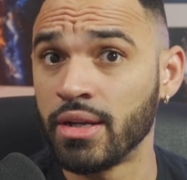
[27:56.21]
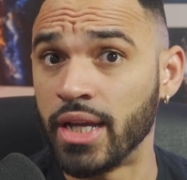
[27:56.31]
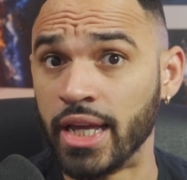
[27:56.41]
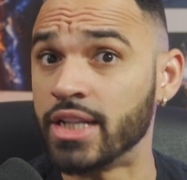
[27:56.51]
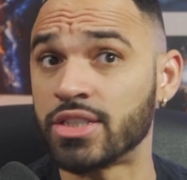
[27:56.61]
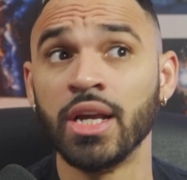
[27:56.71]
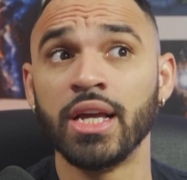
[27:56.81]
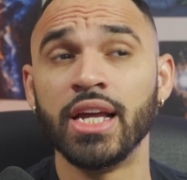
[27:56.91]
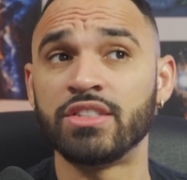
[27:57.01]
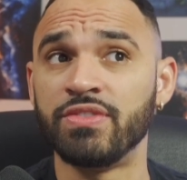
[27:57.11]

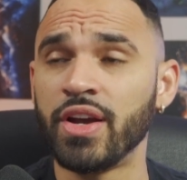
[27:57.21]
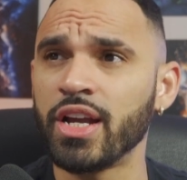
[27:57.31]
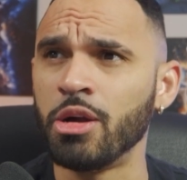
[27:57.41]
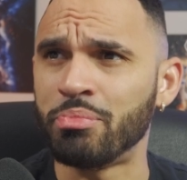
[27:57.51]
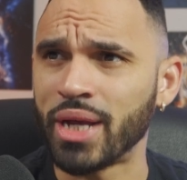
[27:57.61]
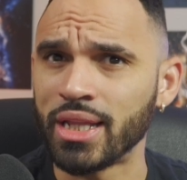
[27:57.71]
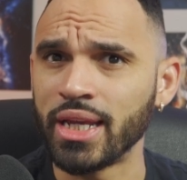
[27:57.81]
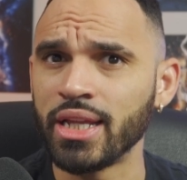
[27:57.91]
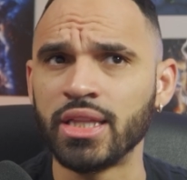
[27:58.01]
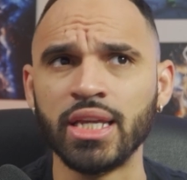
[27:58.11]
It's very
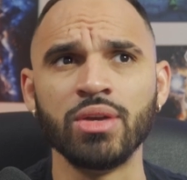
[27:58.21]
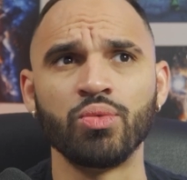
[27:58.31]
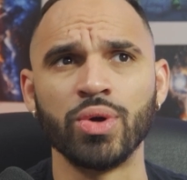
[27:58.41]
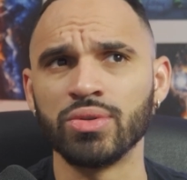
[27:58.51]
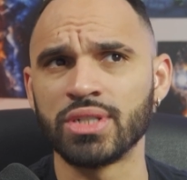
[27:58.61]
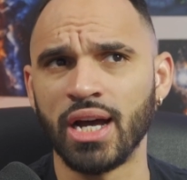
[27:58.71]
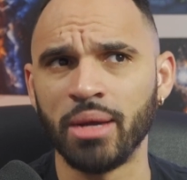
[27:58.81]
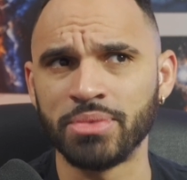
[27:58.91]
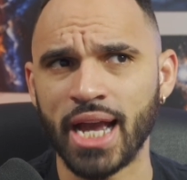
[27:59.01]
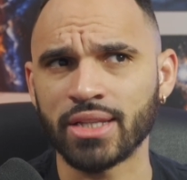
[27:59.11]
compelling. The
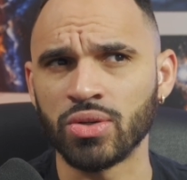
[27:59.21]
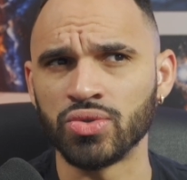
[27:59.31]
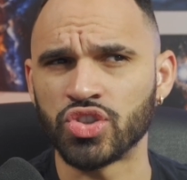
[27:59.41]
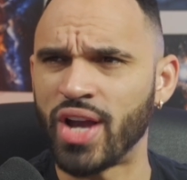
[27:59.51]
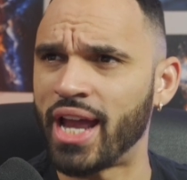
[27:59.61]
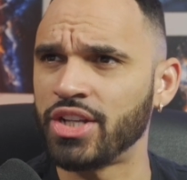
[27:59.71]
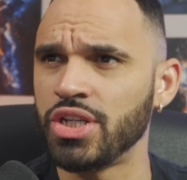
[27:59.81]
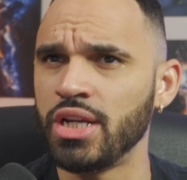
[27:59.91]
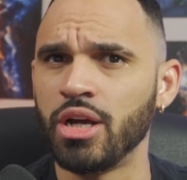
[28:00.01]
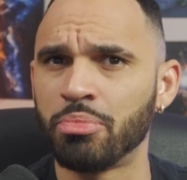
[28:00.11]
real-time tactical
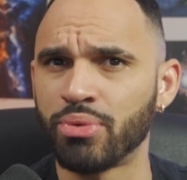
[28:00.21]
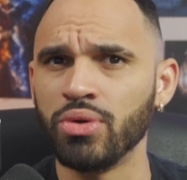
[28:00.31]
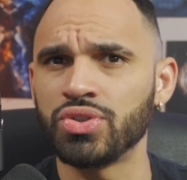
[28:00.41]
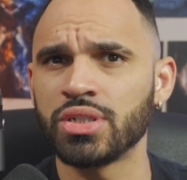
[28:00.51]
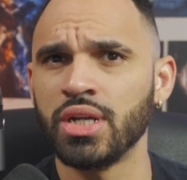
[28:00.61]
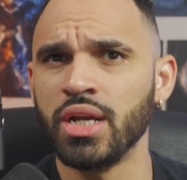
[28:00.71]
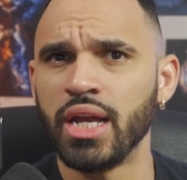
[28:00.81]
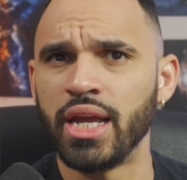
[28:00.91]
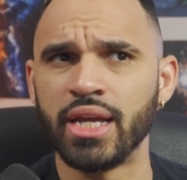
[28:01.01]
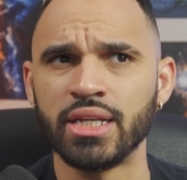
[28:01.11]
strategy approach
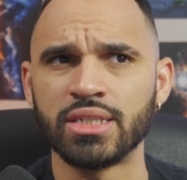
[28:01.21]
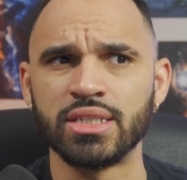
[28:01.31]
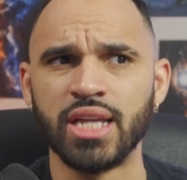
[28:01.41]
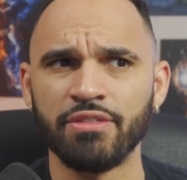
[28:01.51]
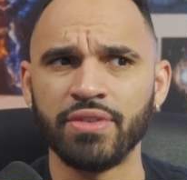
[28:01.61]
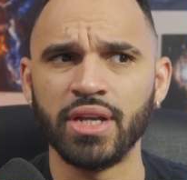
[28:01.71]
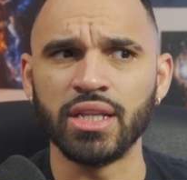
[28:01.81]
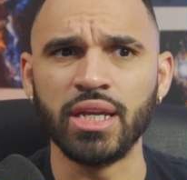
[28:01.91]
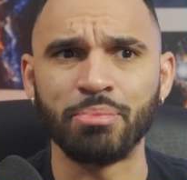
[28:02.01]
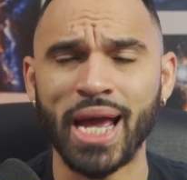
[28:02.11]
is
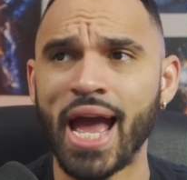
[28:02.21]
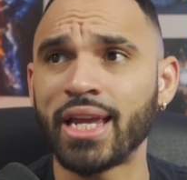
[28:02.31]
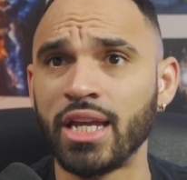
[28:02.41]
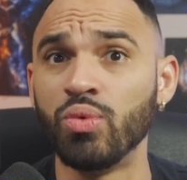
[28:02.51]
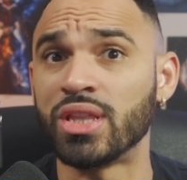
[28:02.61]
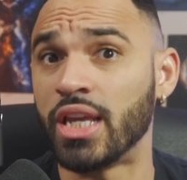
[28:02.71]
definitely packing with